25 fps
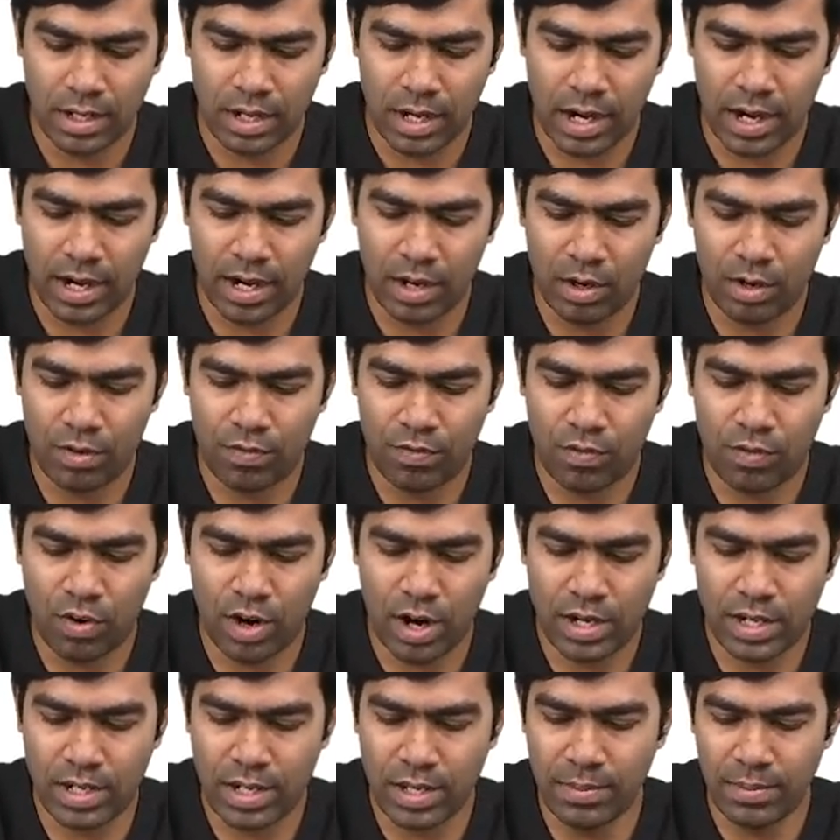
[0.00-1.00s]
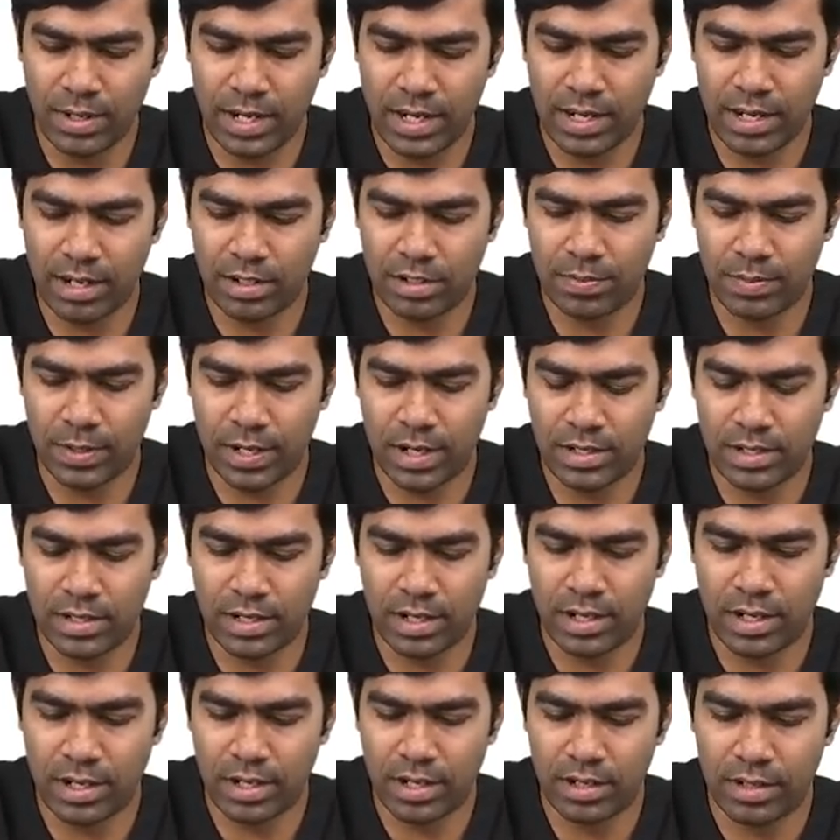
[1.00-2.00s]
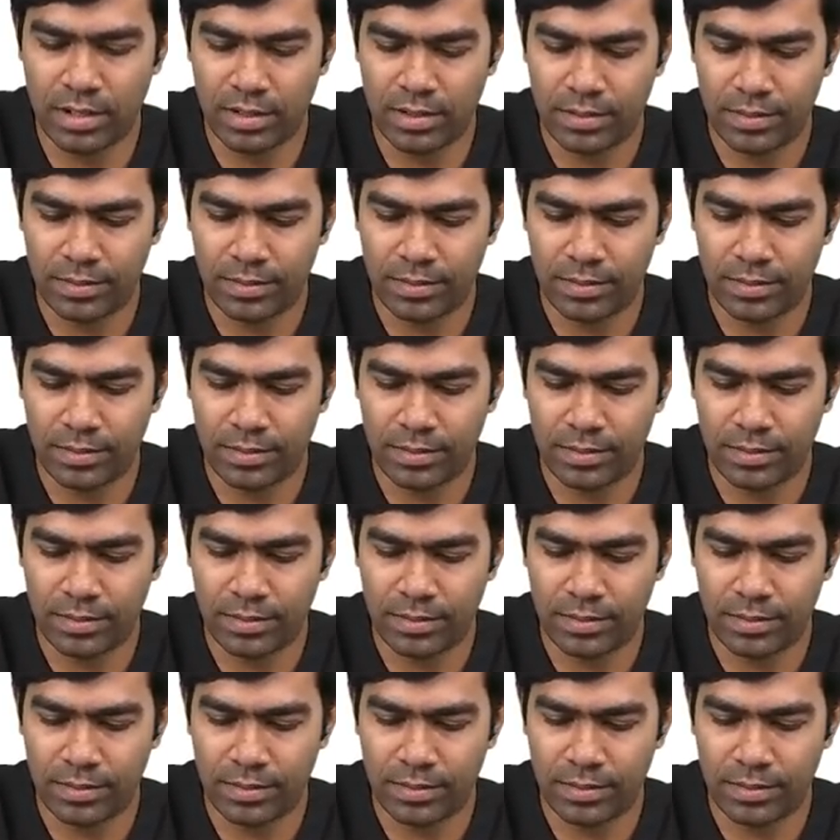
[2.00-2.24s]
At around 40 milligrams per deciliter,